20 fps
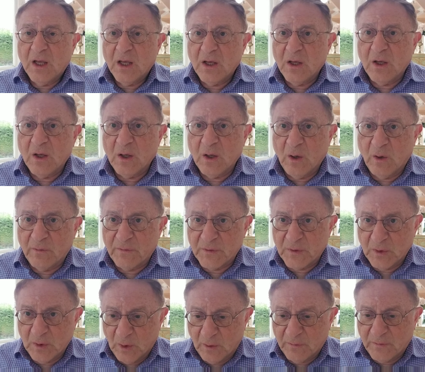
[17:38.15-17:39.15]

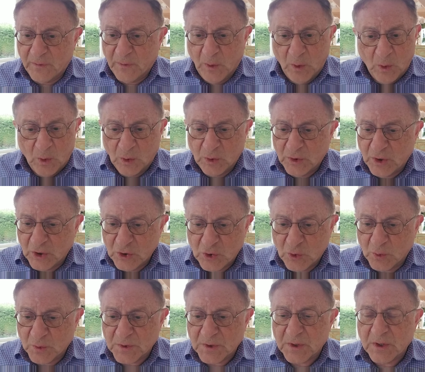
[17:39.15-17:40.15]
of all the
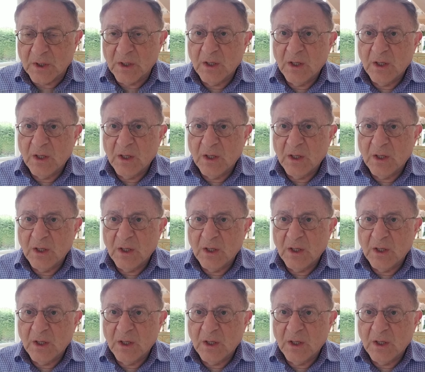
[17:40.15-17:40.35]
Jews.